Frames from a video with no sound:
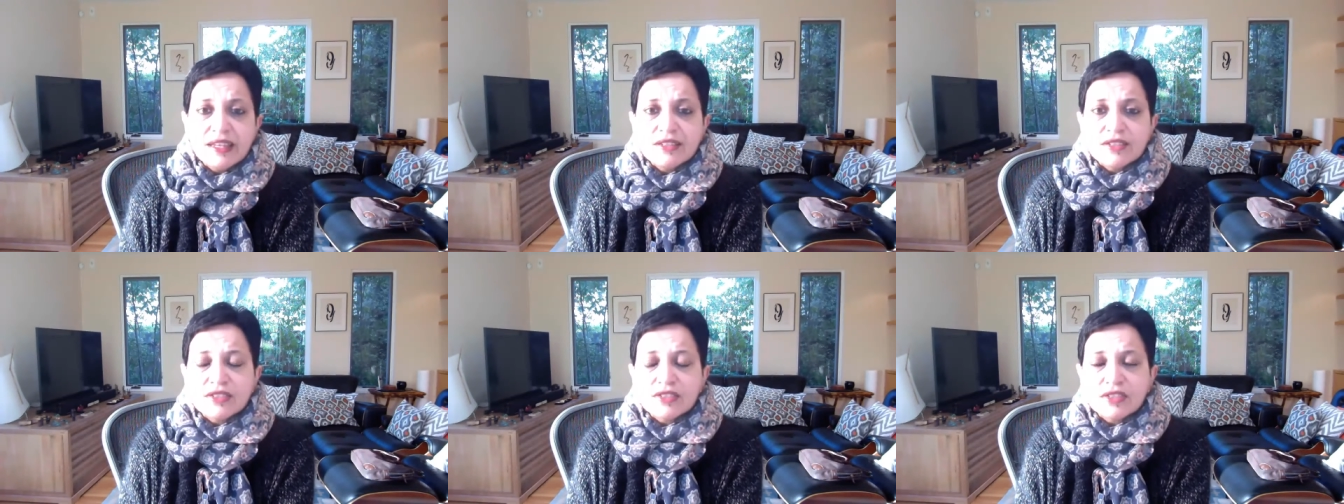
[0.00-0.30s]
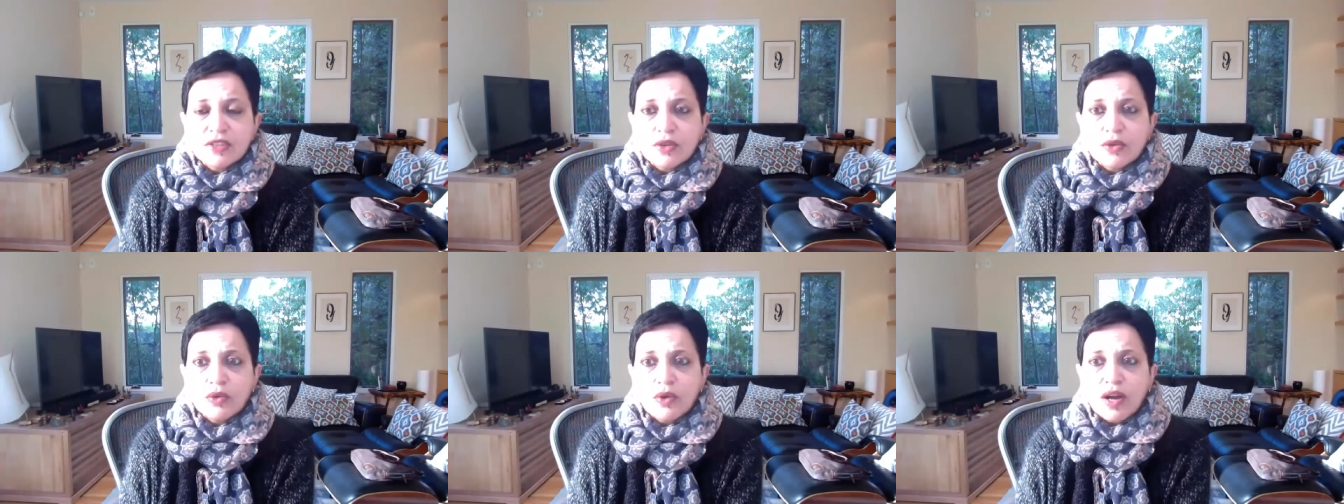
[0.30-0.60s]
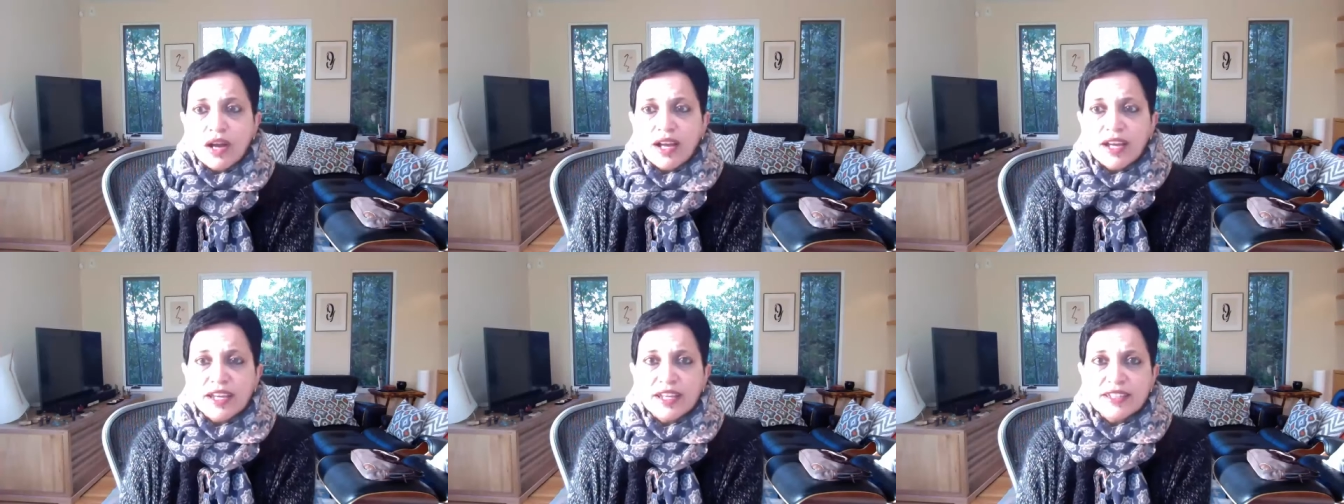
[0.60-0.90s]

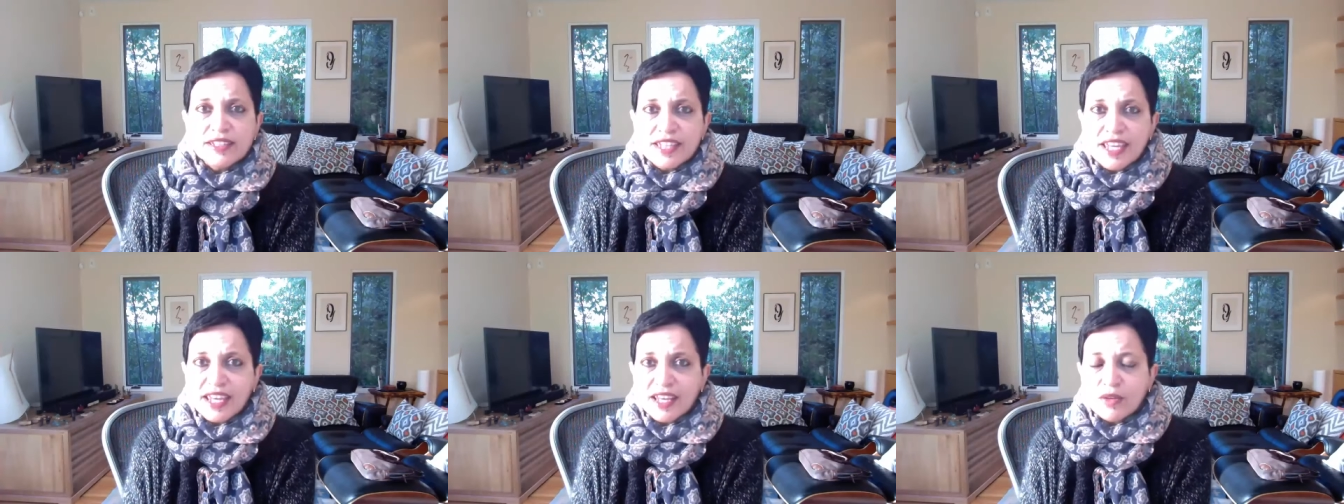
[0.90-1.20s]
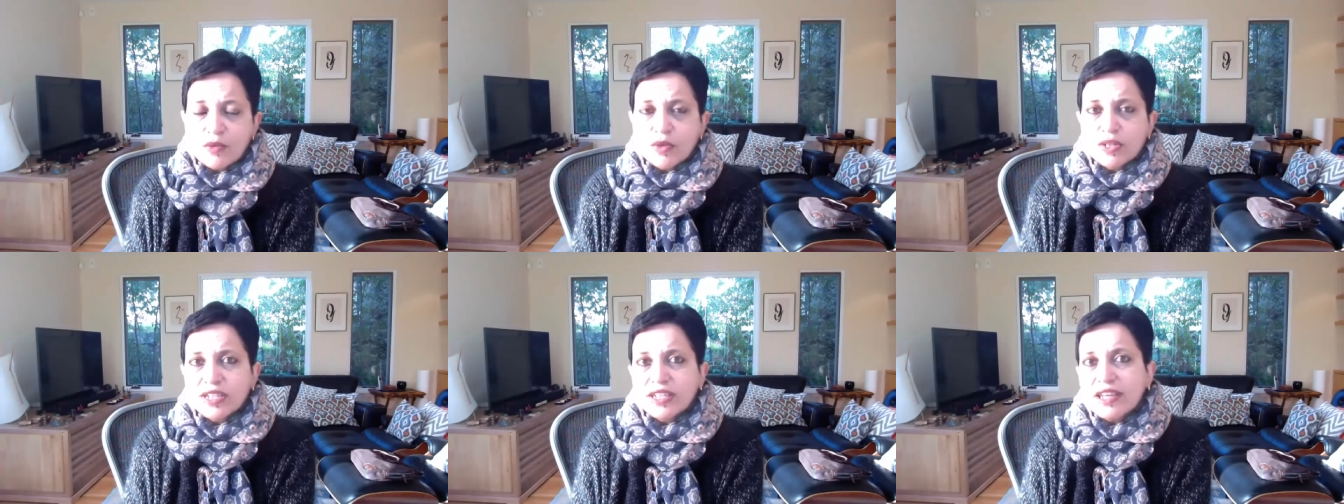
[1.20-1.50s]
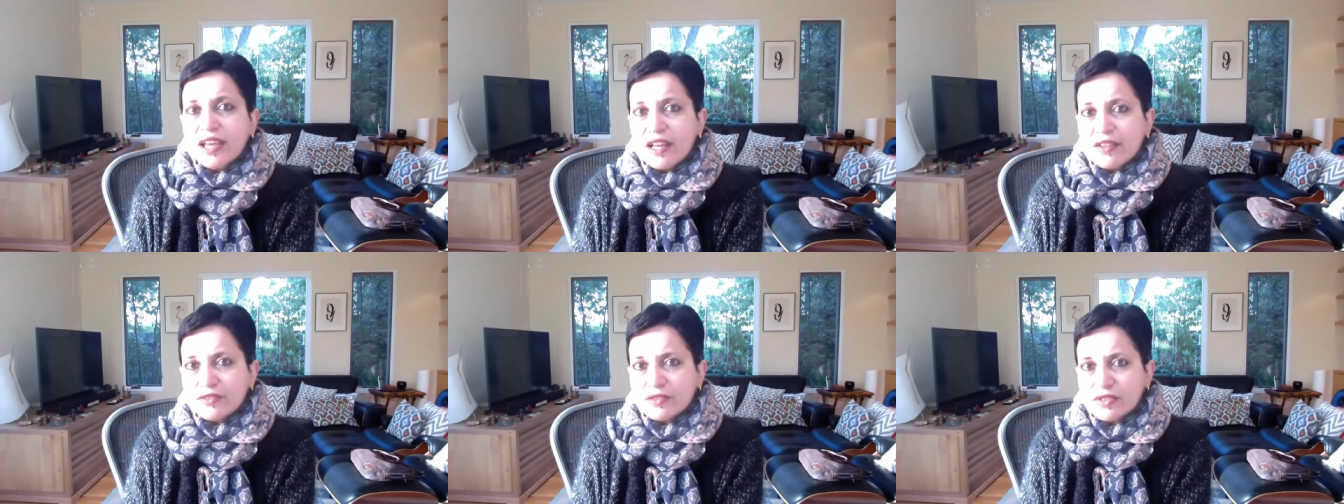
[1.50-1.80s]
So I take what
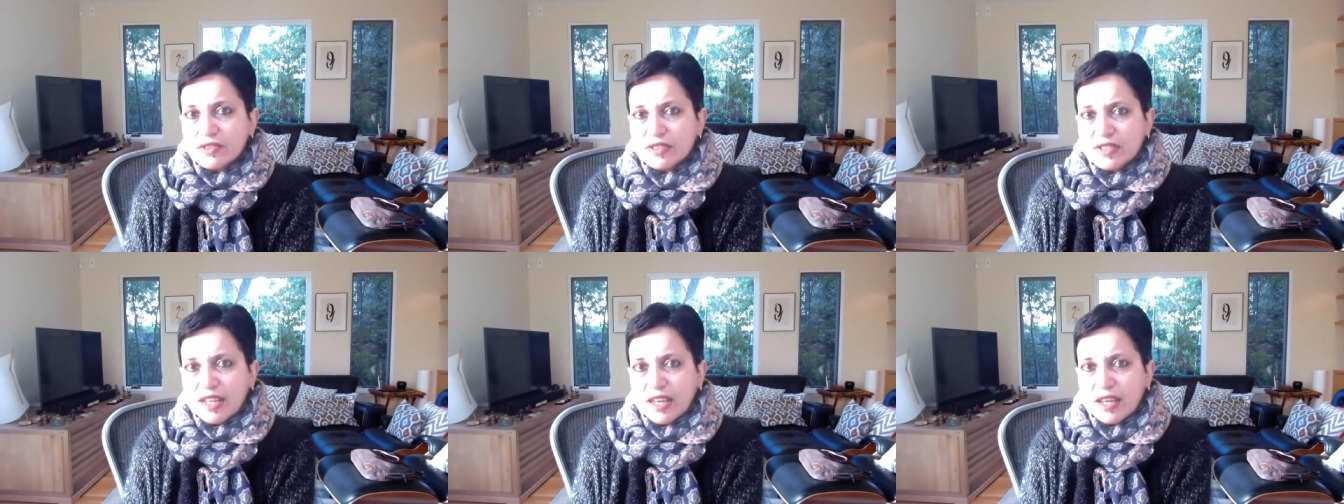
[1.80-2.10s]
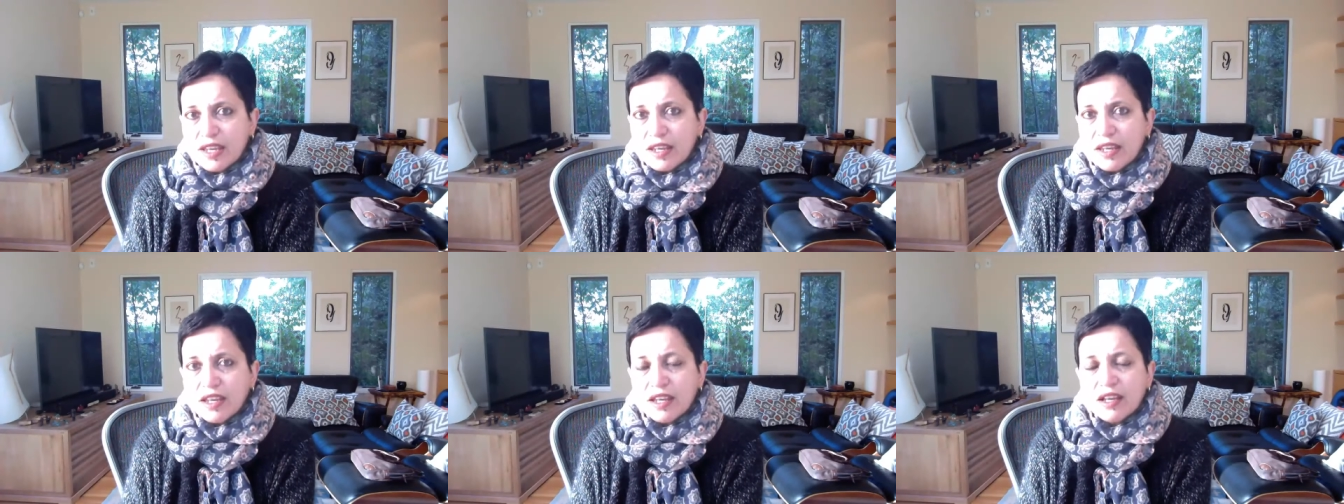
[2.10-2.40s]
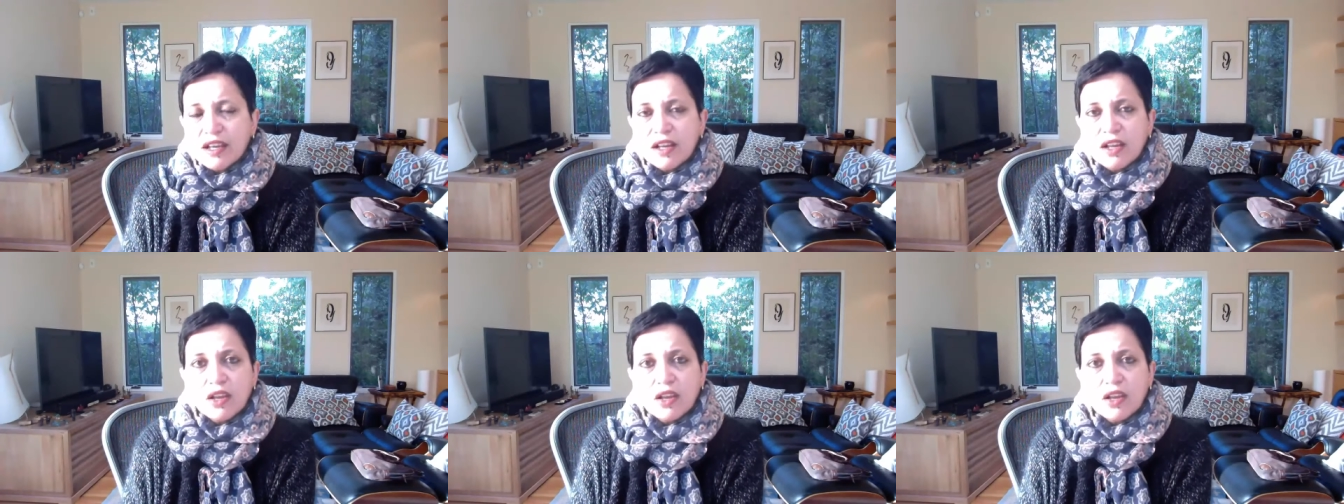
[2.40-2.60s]
he has to say